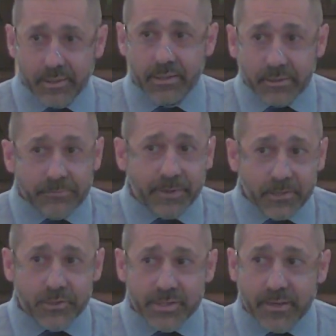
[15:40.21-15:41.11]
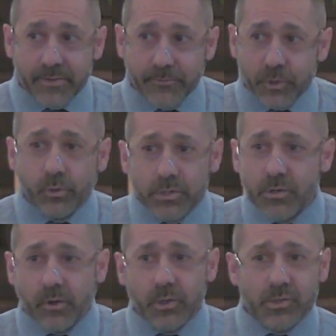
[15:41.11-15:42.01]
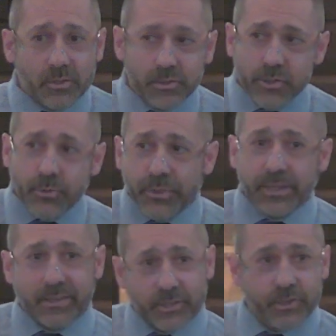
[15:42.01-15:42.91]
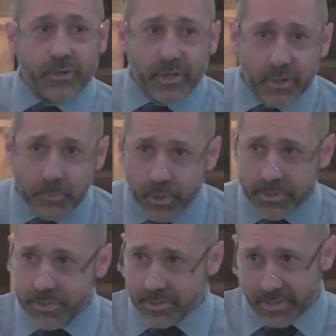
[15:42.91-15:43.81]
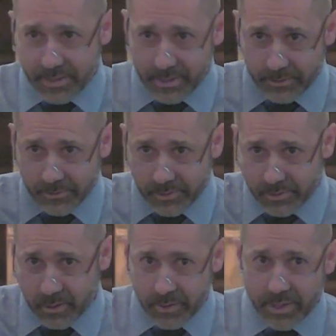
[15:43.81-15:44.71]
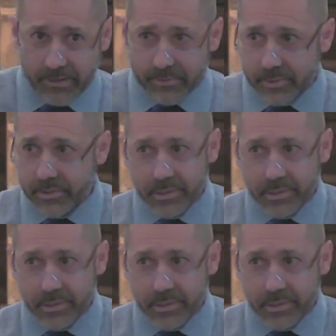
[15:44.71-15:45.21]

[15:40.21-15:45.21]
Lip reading: it affects yourself. If you, as long as you think that you're a good person and that you're going to go to heaven,